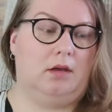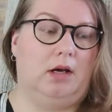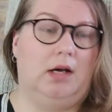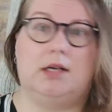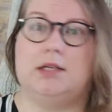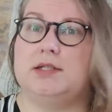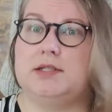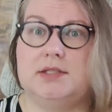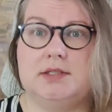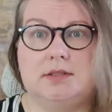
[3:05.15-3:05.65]

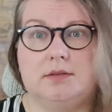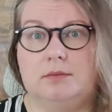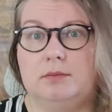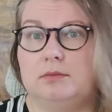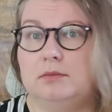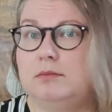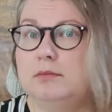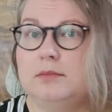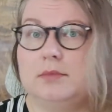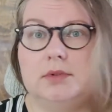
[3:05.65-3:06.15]
I didn't
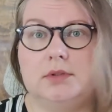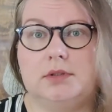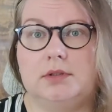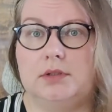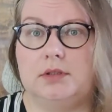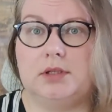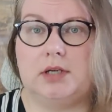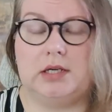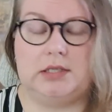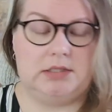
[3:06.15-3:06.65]

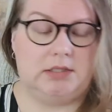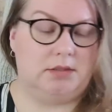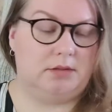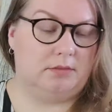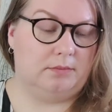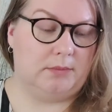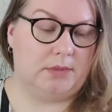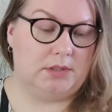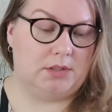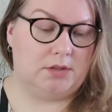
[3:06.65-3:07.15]

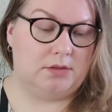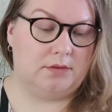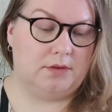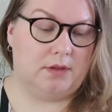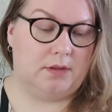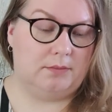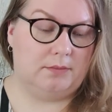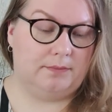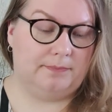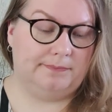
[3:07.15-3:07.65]
measure
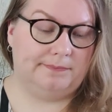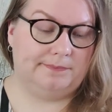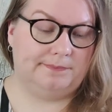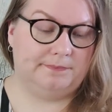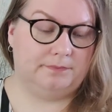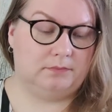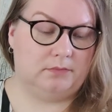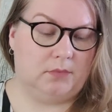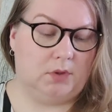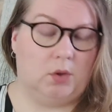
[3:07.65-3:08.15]
them
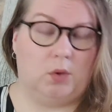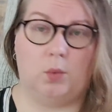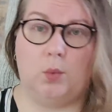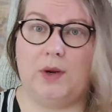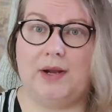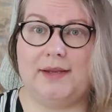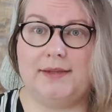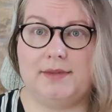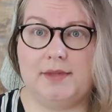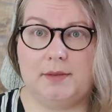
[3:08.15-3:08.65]
or
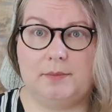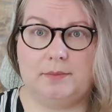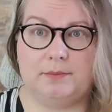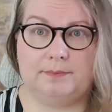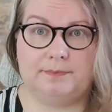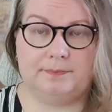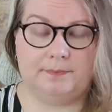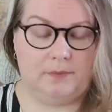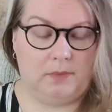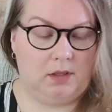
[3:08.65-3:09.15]
weigh them
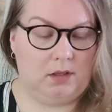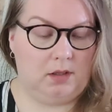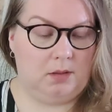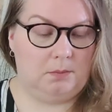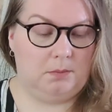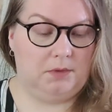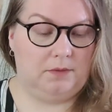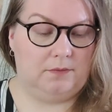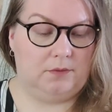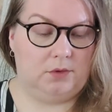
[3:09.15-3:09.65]

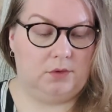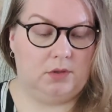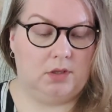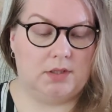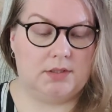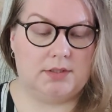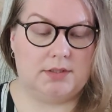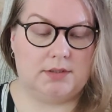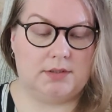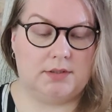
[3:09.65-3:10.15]
before
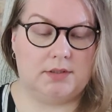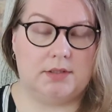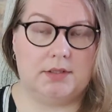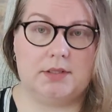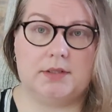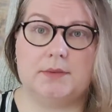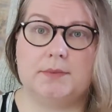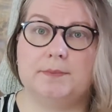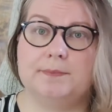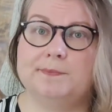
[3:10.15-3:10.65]
I
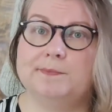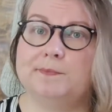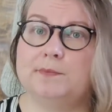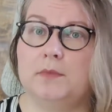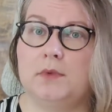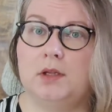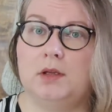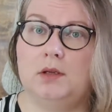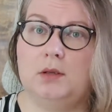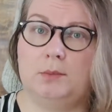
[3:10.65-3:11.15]
started,
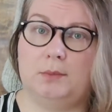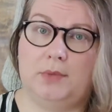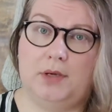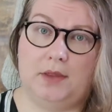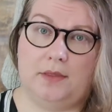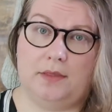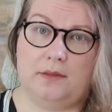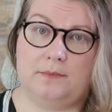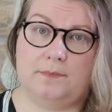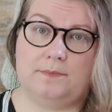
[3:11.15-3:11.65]

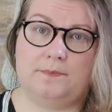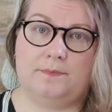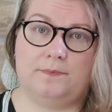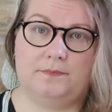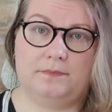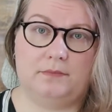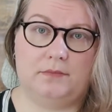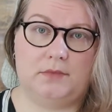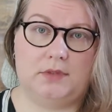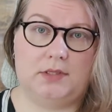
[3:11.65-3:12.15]
but
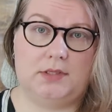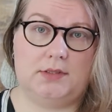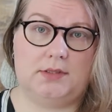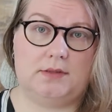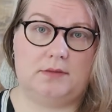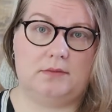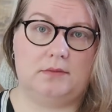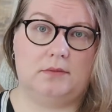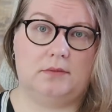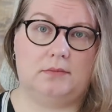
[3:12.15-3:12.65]

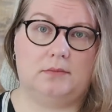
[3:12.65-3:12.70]
this